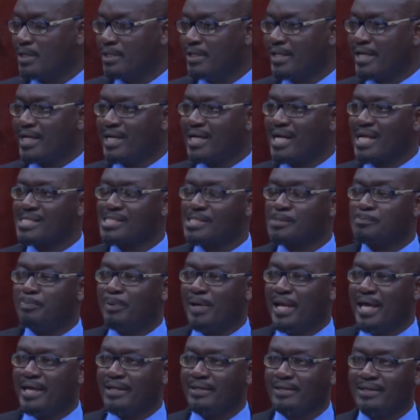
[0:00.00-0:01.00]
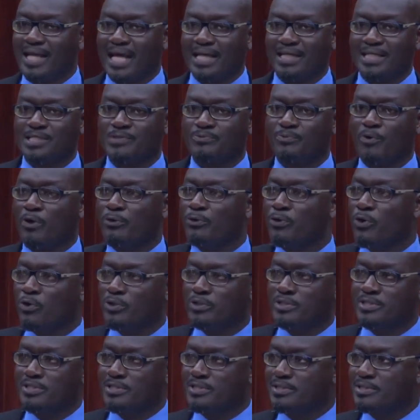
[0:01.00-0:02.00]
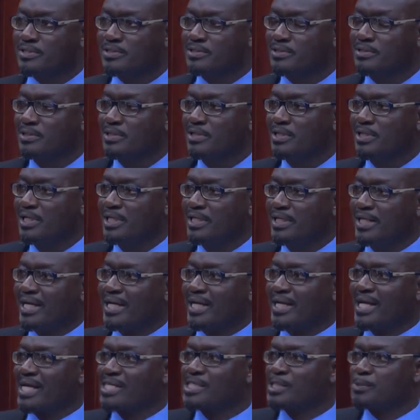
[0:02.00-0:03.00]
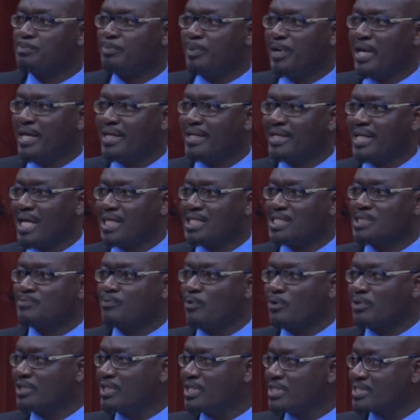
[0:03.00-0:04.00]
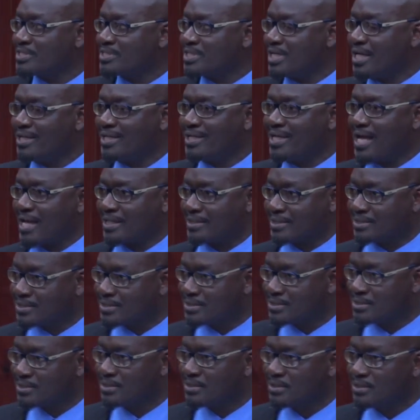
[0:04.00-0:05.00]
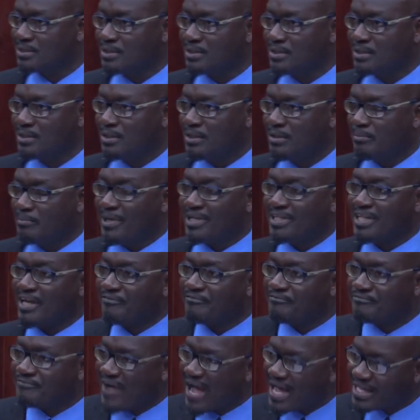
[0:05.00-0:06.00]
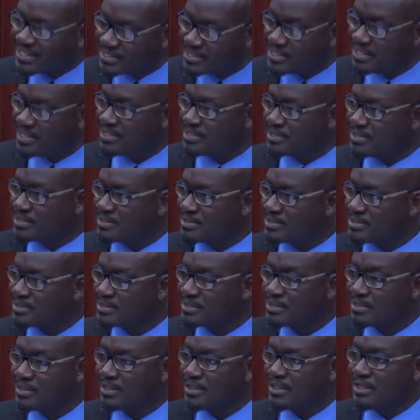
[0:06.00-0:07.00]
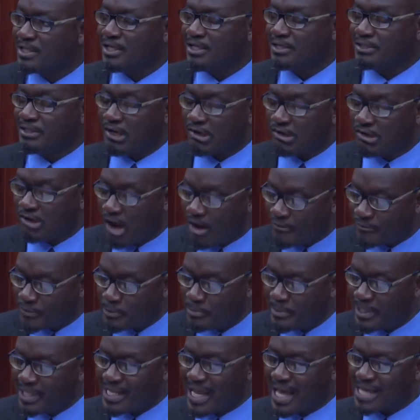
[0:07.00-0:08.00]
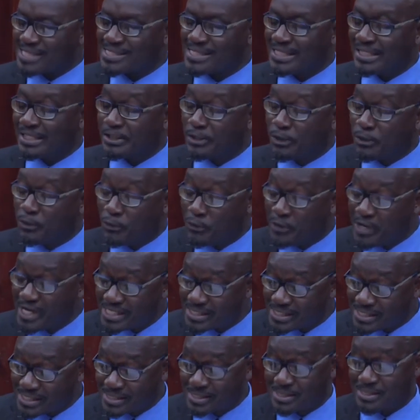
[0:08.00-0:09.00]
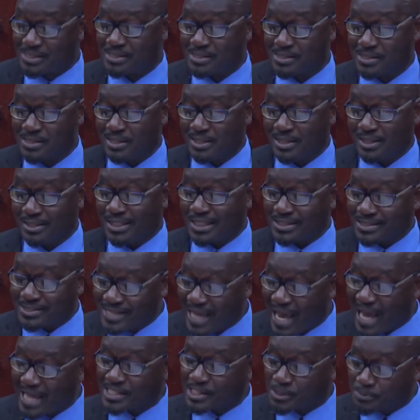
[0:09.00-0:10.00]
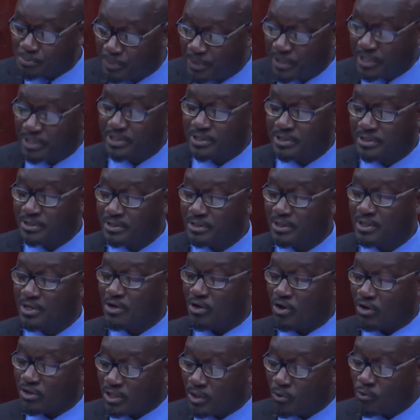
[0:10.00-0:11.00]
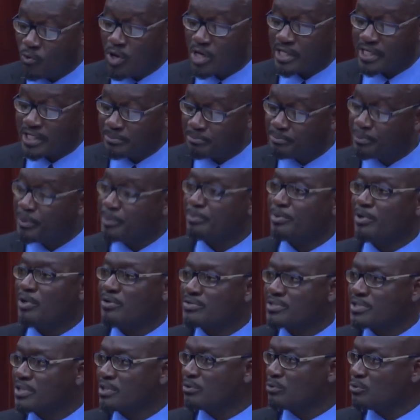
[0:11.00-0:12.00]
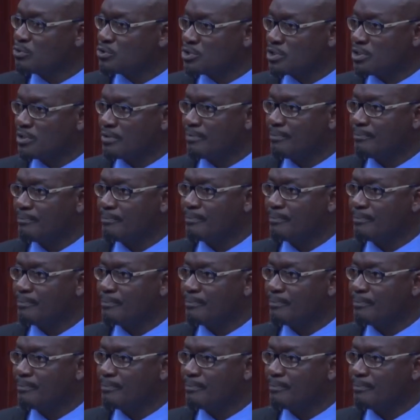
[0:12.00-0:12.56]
They can explain that it's for roads. They can explain that it's for this and that. But the fact is, the government has increased the tax burden on the working people of St. Lucia.